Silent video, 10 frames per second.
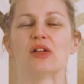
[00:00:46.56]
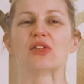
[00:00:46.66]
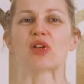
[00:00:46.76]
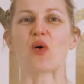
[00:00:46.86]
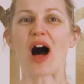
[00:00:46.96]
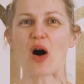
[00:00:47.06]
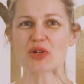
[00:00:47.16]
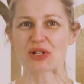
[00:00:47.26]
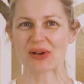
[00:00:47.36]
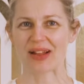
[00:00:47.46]
So how
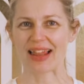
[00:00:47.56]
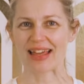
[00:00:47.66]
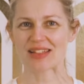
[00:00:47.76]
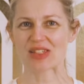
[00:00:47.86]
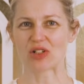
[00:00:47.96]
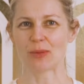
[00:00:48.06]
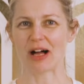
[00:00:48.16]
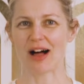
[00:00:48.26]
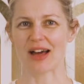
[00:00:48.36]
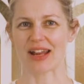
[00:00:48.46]
do you cleanse your
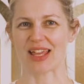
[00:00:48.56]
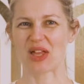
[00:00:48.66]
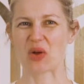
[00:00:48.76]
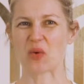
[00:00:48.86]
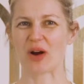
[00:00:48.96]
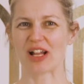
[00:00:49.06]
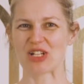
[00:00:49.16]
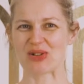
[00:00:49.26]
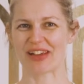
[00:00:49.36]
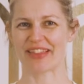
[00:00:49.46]
body while
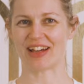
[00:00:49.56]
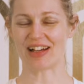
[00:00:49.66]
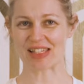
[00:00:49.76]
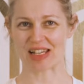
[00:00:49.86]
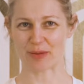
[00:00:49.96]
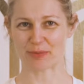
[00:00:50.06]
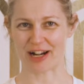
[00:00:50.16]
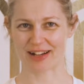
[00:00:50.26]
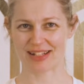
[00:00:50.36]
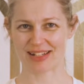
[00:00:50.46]
doing the asana
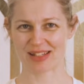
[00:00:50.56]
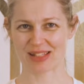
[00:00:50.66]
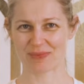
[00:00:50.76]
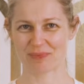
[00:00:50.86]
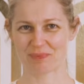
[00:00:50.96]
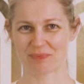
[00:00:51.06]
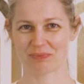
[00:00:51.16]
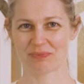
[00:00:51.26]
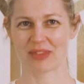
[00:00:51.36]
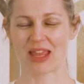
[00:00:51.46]
practice?
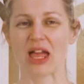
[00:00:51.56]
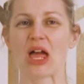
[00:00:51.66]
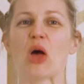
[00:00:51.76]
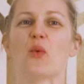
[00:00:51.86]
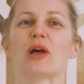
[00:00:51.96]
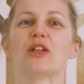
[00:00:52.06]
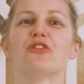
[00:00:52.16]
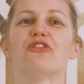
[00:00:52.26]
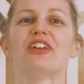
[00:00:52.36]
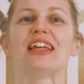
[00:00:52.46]
When you
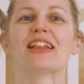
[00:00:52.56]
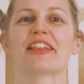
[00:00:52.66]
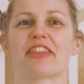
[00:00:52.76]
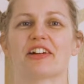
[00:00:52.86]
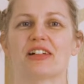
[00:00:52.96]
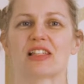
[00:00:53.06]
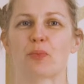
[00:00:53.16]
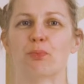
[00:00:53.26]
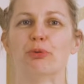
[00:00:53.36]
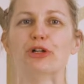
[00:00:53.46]
feel that there is a
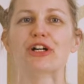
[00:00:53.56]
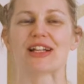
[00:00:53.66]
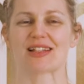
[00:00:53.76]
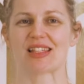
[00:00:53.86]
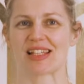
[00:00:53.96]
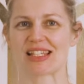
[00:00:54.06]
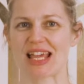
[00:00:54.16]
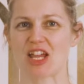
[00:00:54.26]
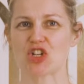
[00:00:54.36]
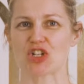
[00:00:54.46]
burning
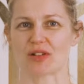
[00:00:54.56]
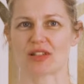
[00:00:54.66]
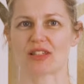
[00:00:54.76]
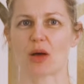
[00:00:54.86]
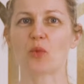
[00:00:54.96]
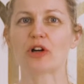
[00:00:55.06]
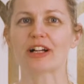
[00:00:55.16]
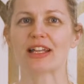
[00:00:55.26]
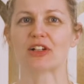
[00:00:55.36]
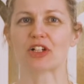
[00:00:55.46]
sensation somewhere
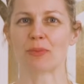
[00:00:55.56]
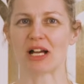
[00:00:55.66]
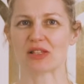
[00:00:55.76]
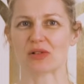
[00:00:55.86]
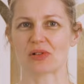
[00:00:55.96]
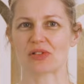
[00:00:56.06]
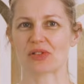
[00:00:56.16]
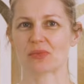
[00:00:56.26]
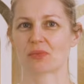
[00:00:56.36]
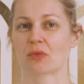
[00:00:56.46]
in your muscles,